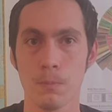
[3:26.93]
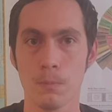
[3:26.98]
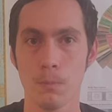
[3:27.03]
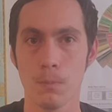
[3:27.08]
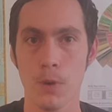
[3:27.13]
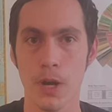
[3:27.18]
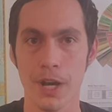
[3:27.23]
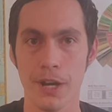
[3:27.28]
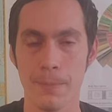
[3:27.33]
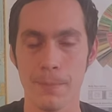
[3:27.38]

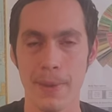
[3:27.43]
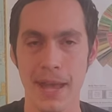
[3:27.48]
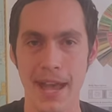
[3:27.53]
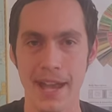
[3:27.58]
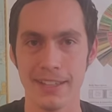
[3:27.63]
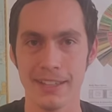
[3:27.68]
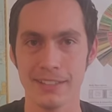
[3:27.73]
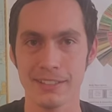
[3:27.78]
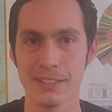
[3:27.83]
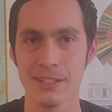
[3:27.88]
water
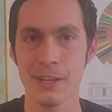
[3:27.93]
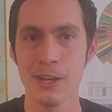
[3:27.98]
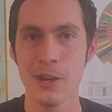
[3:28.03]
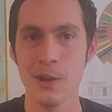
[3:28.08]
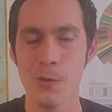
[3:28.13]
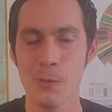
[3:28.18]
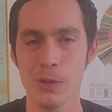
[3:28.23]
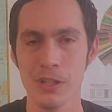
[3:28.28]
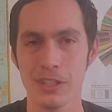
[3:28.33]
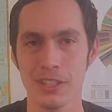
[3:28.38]
packet
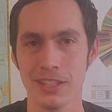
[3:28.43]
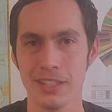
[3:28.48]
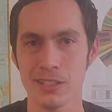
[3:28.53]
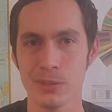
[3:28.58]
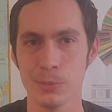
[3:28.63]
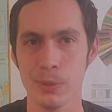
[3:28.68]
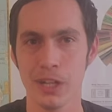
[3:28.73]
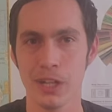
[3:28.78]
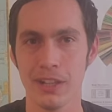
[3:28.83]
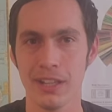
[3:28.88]
with it
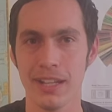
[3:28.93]
as well,